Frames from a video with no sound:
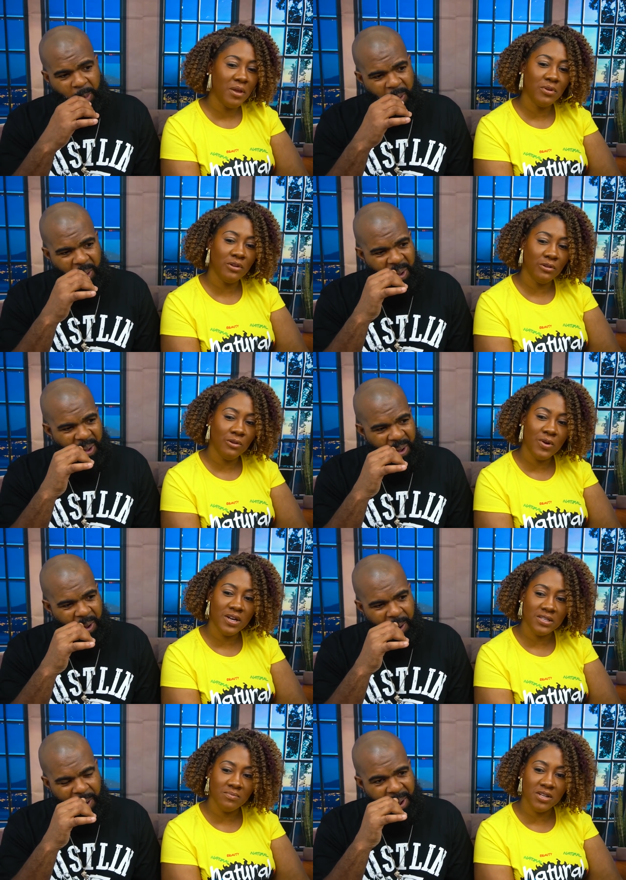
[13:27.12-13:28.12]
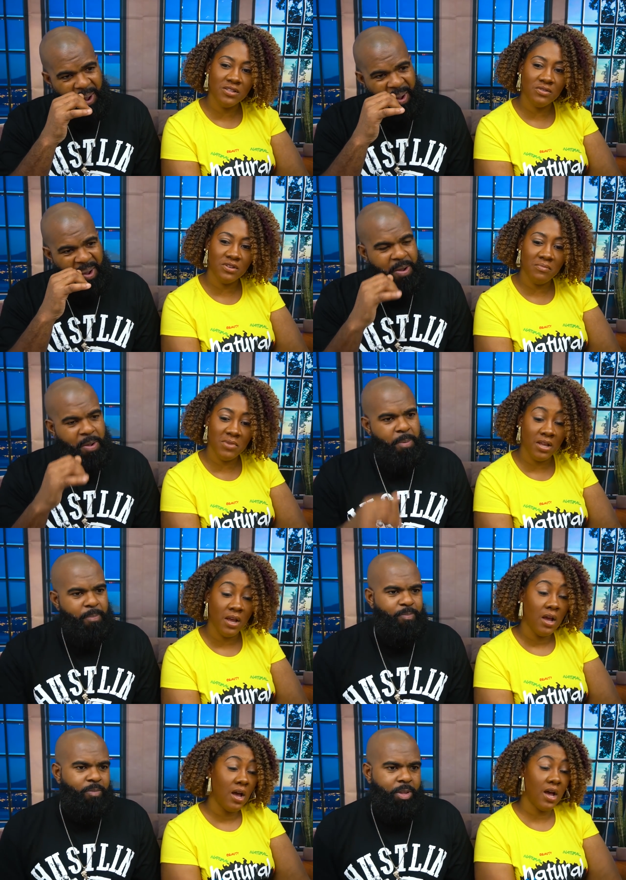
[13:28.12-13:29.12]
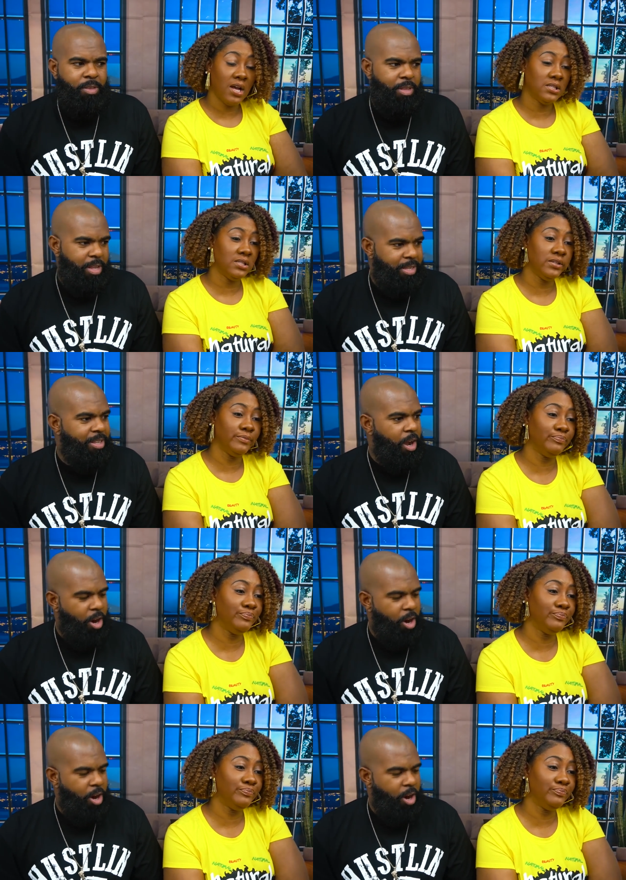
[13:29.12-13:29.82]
Speaker 1: maybe the Lord is ministering to me. I said, you know,